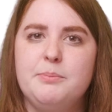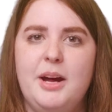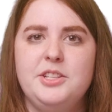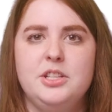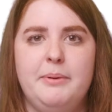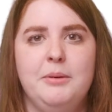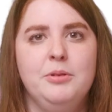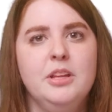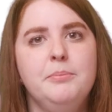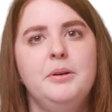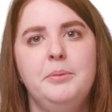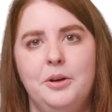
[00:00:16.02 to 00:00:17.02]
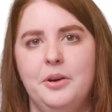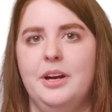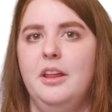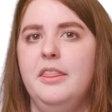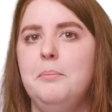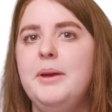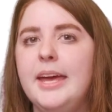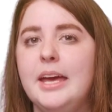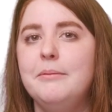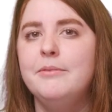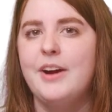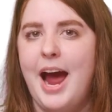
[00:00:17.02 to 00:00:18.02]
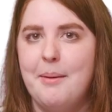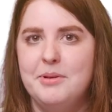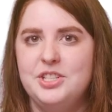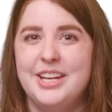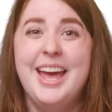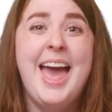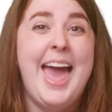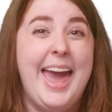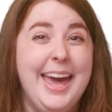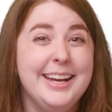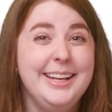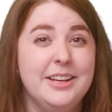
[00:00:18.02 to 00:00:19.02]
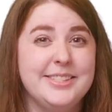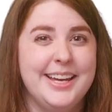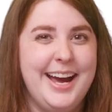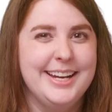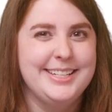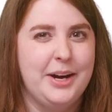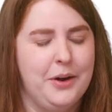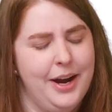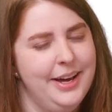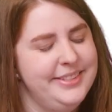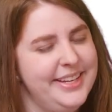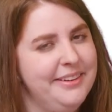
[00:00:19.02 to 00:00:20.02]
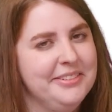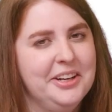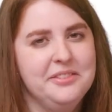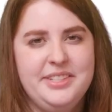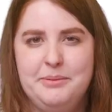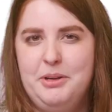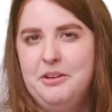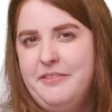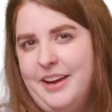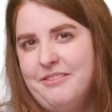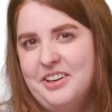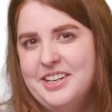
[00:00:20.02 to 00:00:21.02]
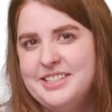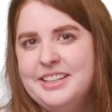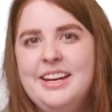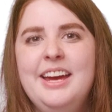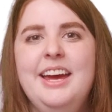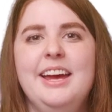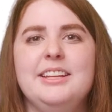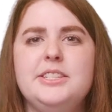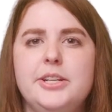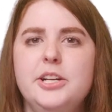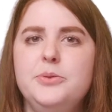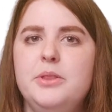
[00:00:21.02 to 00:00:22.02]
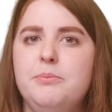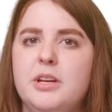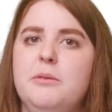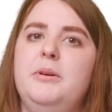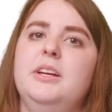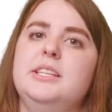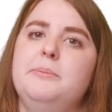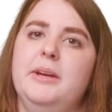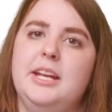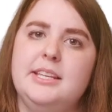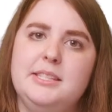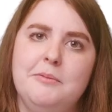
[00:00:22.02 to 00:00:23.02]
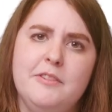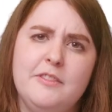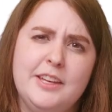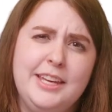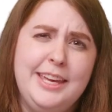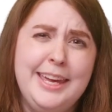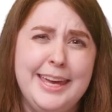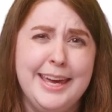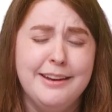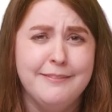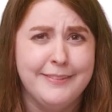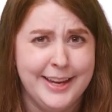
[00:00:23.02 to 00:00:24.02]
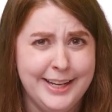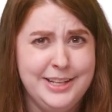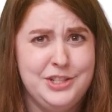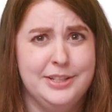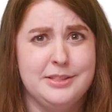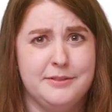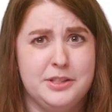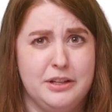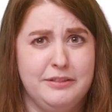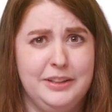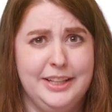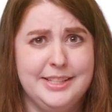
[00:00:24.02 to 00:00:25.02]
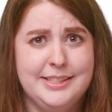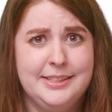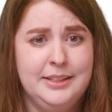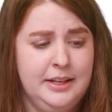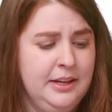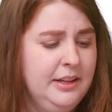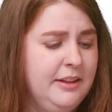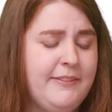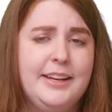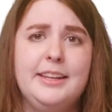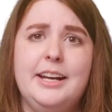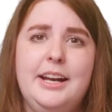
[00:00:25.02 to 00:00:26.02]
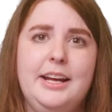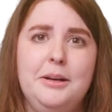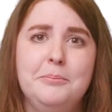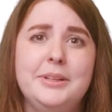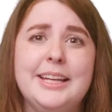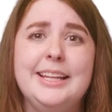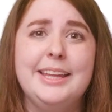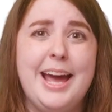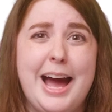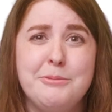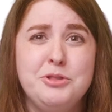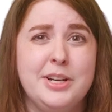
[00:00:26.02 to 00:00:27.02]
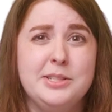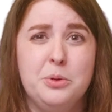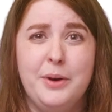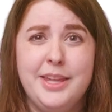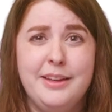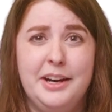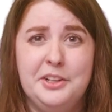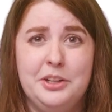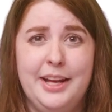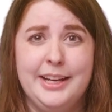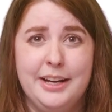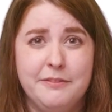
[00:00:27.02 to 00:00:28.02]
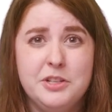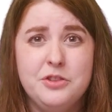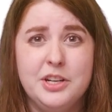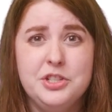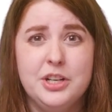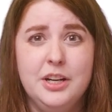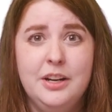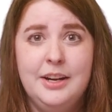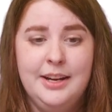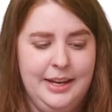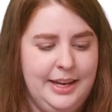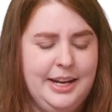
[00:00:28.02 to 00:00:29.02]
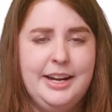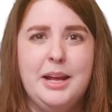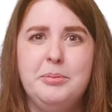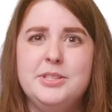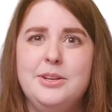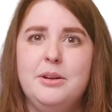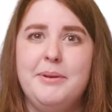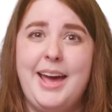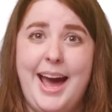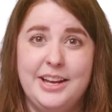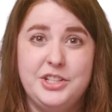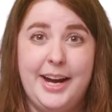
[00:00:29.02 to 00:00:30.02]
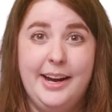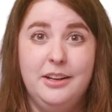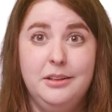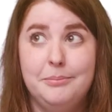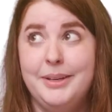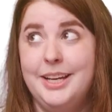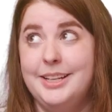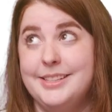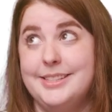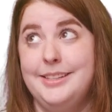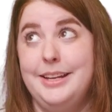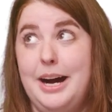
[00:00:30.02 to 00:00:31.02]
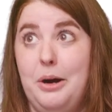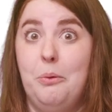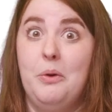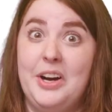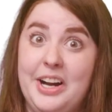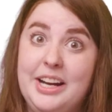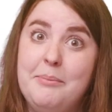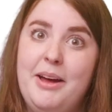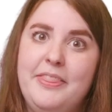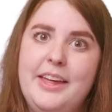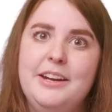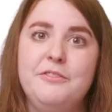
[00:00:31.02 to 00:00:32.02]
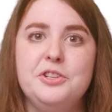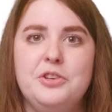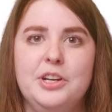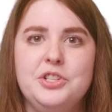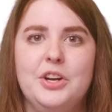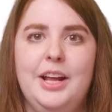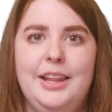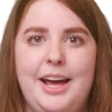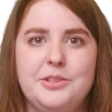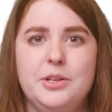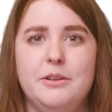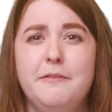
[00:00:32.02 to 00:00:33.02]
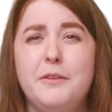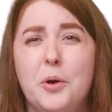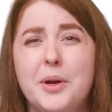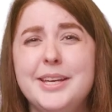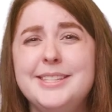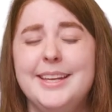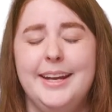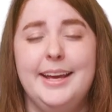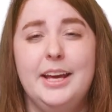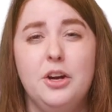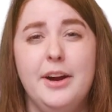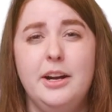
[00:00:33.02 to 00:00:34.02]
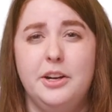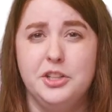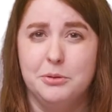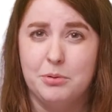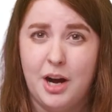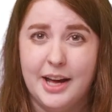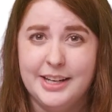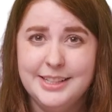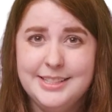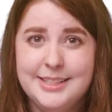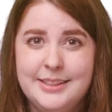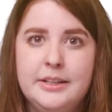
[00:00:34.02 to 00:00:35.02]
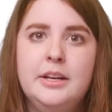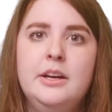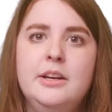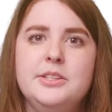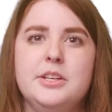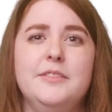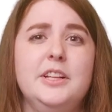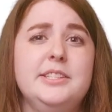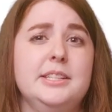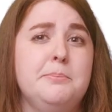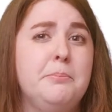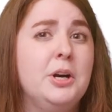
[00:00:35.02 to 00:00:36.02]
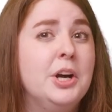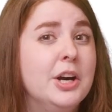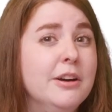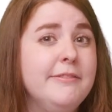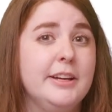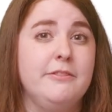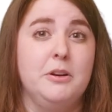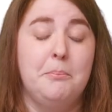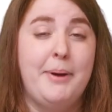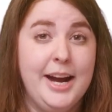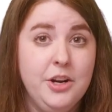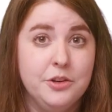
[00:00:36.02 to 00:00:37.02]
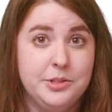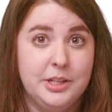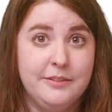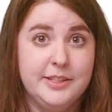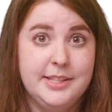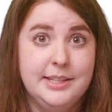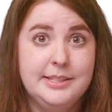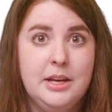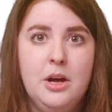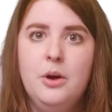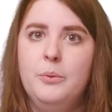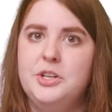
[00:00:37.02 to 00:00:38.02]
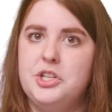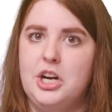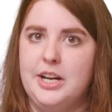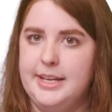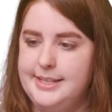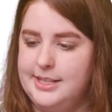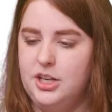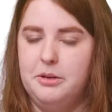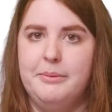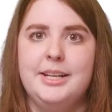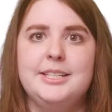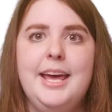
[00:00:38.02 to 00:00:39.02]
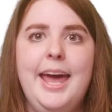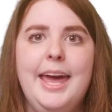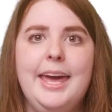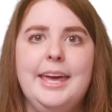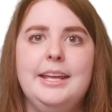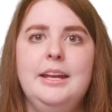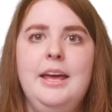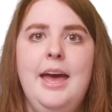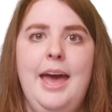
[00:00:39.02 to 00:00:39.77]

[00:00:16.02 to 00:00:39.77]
is brought to you by Prithpal Bhogill, the PM for Apigee, and Kelsey Hightower, a DevRel demo favorite. It starts with Prithpal explaining some of the key advantages of serverless. The fact that it completely abstracts away the underlying infrastructure, it enables you to be agile because not worrying about that infrastructure allows you to focus and iterate on your product. Serverless is perfect for microservices, which are easier to maintain,